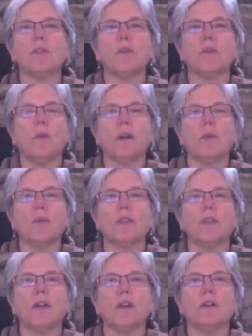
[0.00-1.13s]
so water was
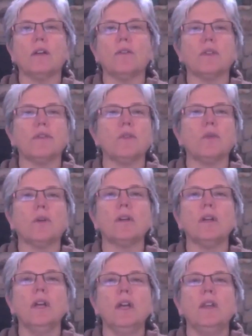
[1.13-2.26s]
getting all over the floor,
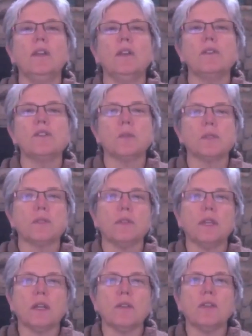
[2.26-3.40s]
those sorts of
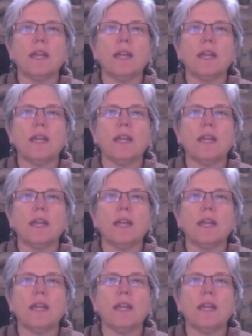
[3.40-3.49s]
things.